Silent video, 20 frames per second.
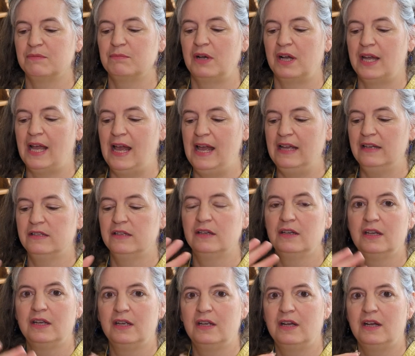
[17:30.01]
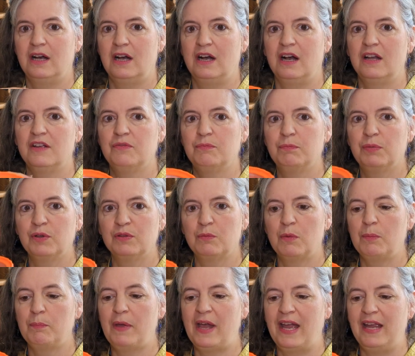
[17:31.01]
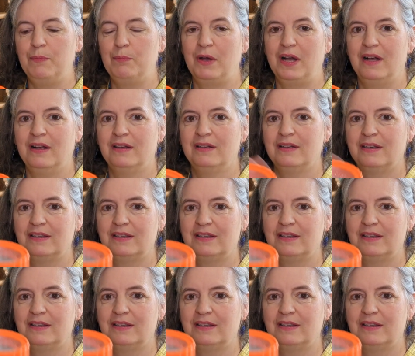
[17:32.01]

my head, I've put them on paper.